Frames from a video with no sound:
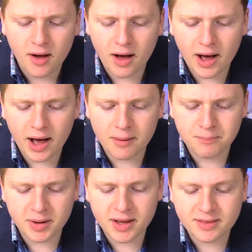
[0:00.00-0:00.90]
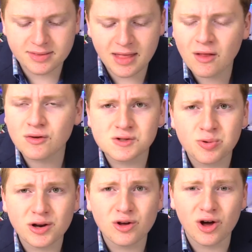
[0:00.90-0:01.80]
Uh, but that looks
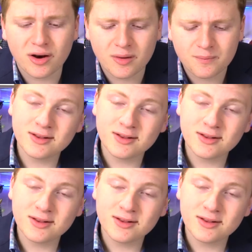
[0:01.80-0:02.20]
pretty good.